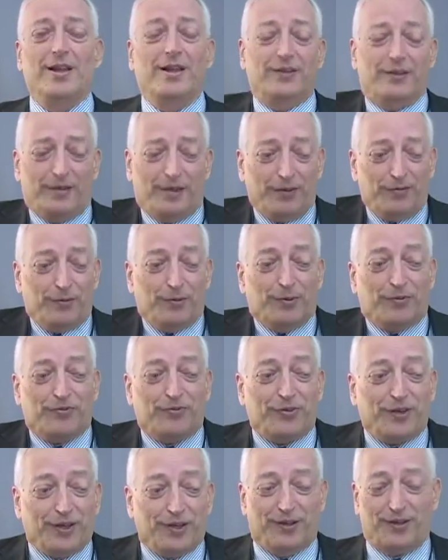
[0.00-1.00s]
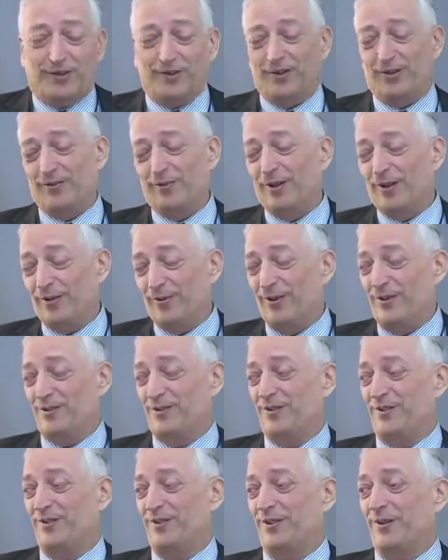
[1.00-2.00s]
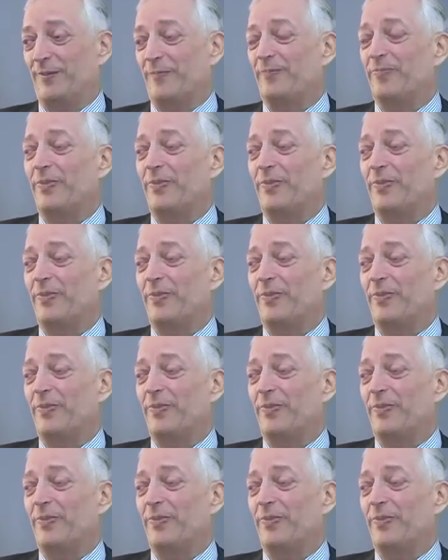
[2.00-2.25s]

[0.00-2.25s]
To give you the figures, it's rather interesting.